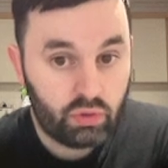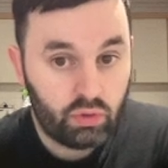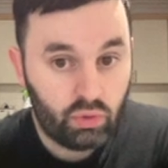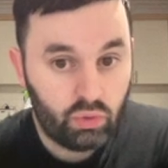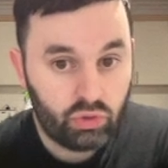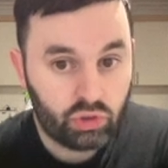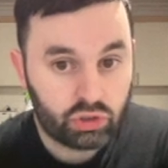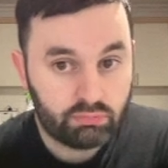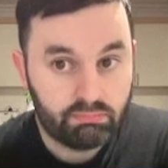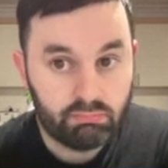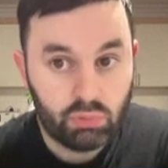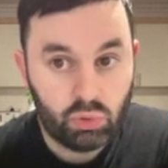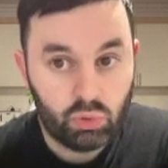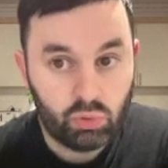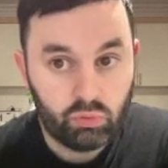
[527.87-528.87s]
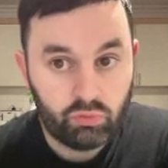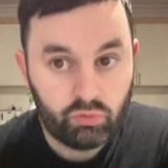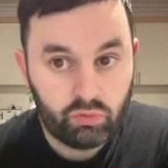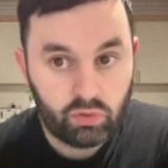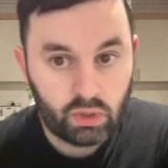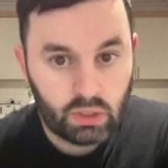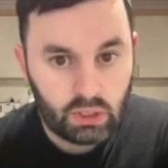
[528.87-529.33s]
who just
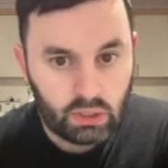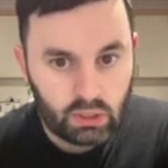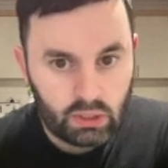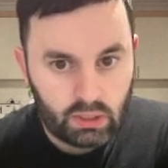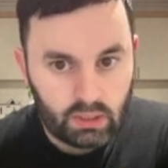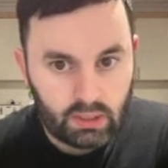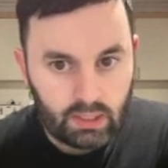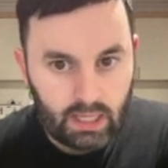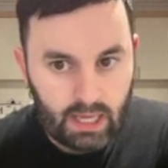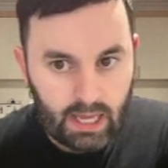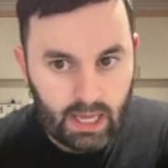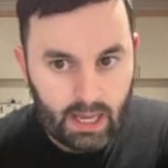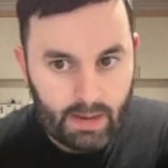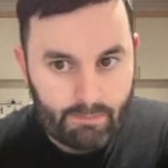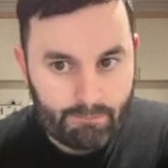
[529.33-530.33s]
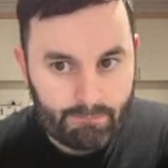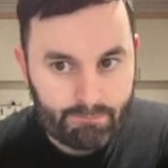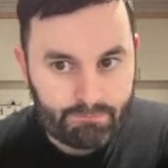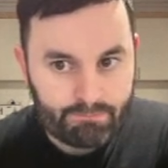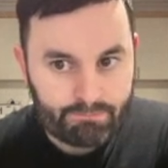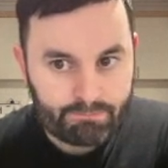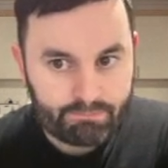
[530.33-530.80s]
moved.
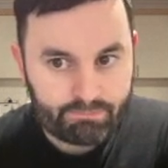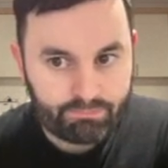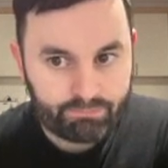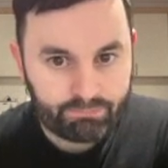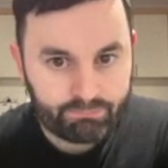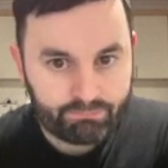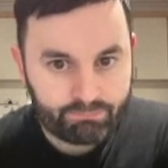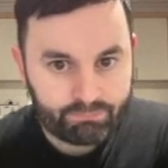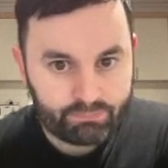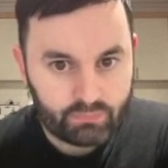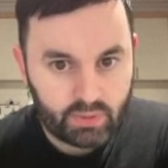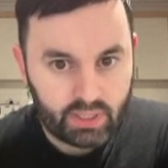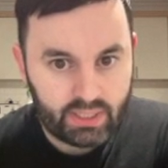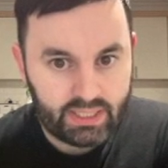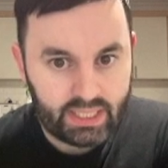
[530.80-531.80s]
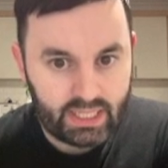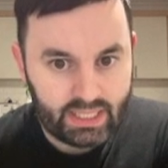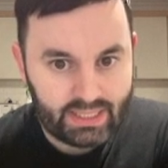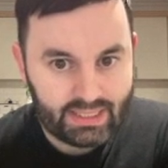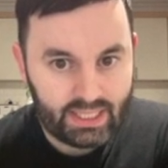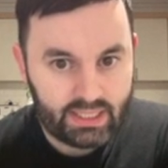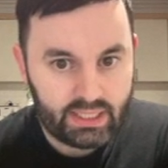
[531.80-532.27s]
And he
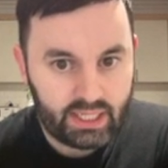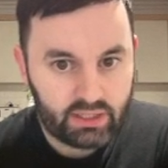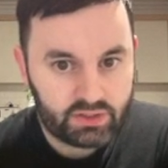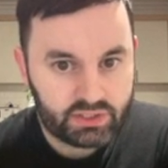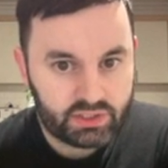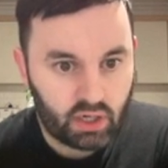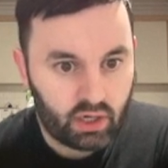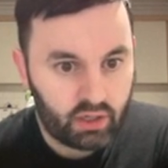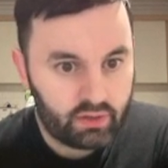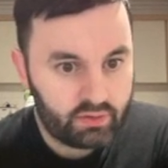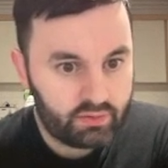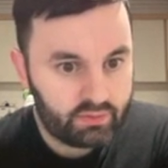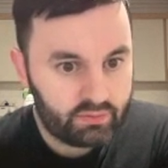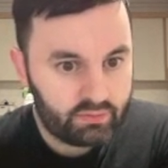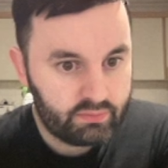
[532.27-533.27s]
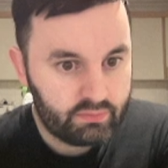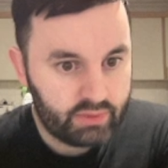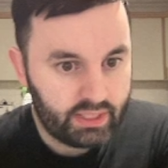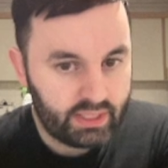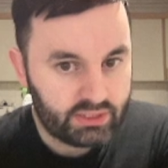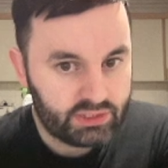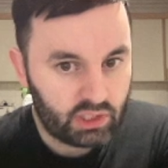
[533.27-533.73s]
did get a start
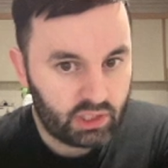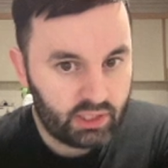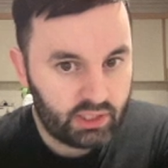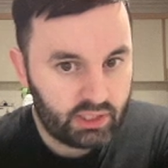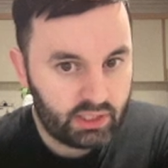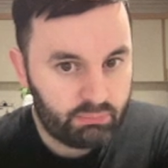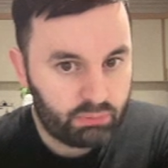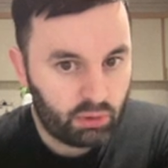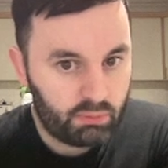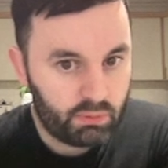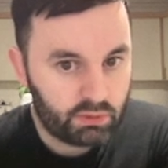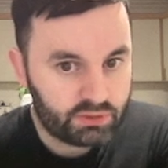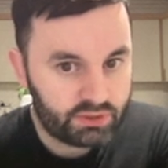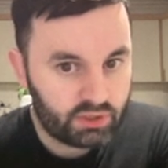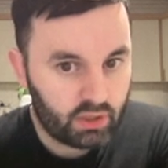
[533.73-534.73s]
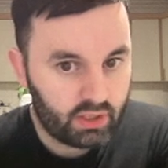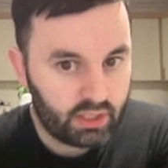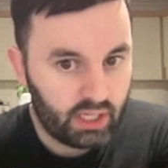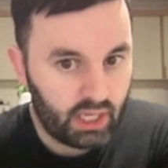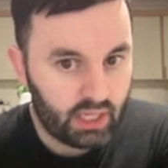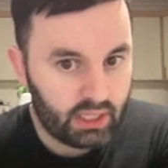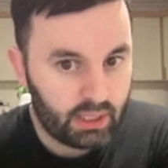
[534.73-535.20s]
initially, and he probably will start
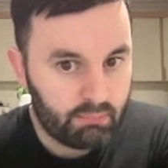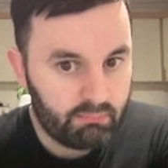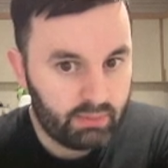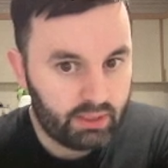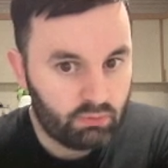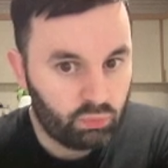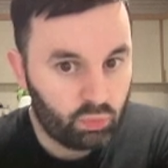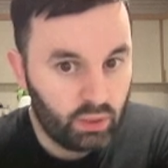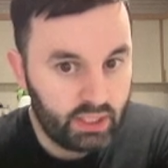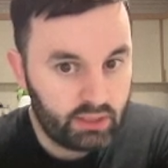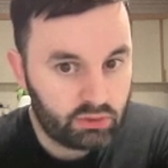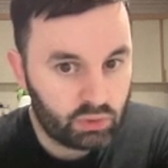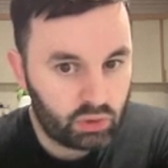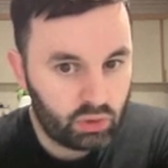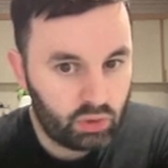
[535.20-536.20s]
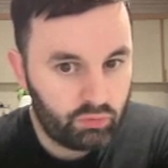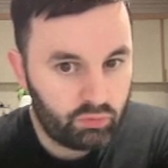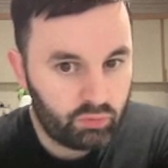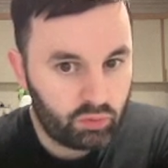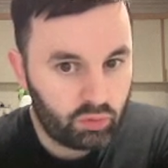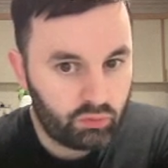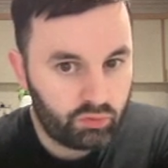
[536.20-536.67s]
again midweek. So I
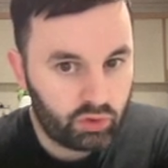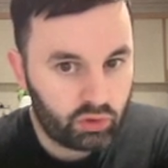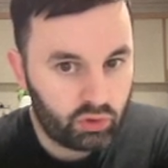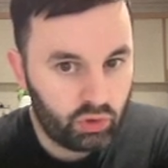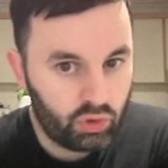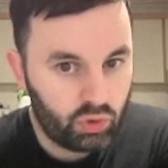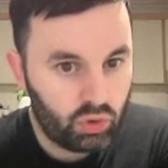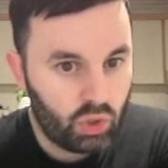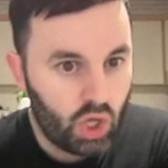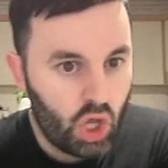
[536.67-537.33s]
could go for Okuno,